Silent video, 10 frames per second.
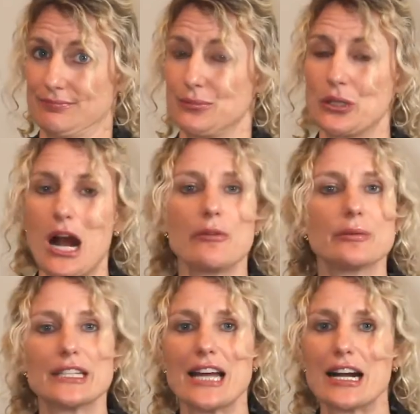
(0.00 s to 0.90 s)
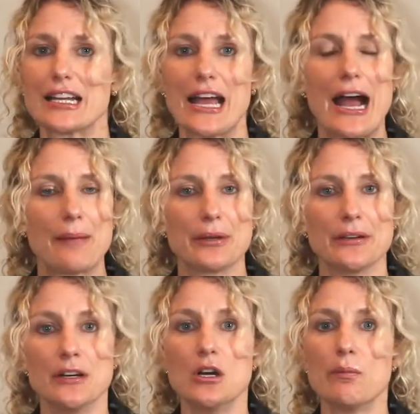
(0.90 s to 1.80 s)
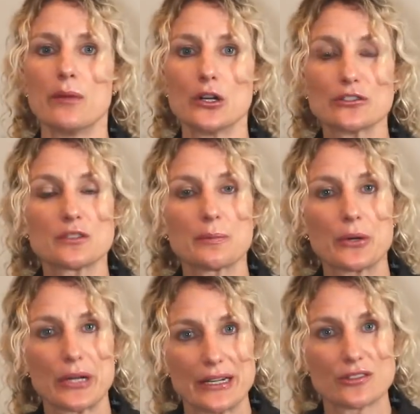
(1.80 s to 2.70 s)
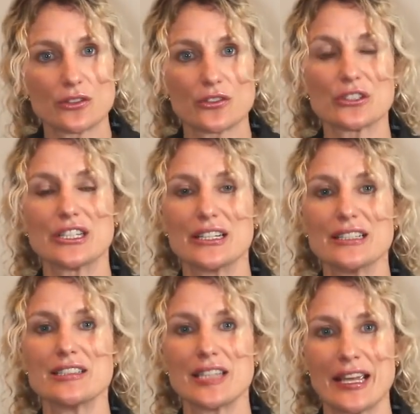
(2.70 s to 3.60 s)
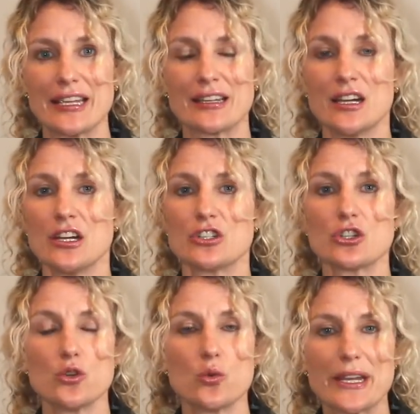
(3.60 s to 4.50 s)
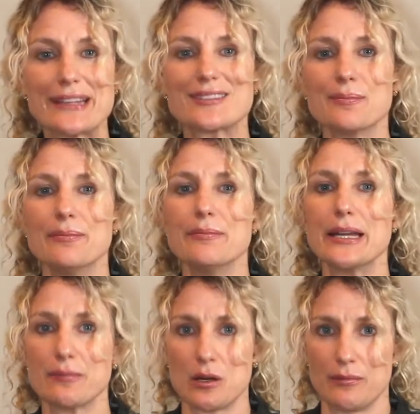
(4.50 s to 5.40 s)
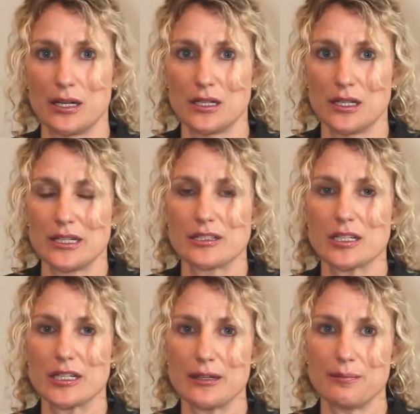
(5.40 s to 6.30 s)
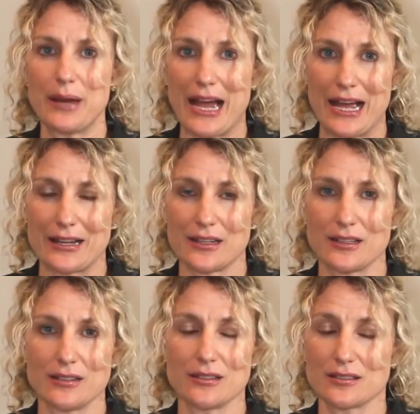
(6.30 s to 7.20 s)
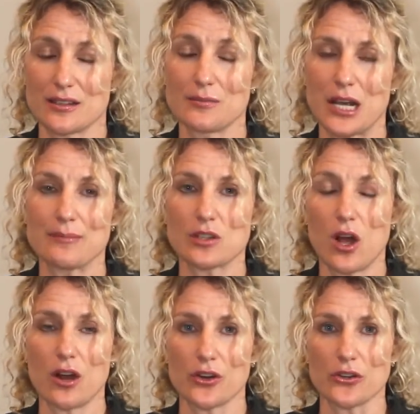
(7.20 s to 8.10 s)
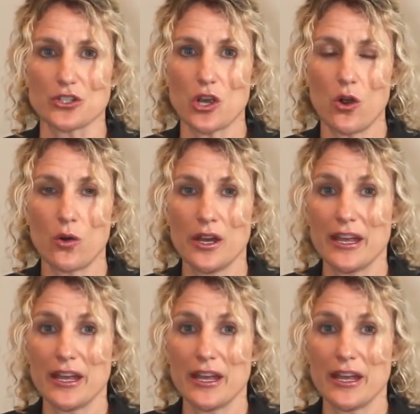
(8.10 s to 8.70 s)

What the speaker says: probably not going to happen. Most appraisals are going to take 2 weeks minimum to get back, sometimes longer. So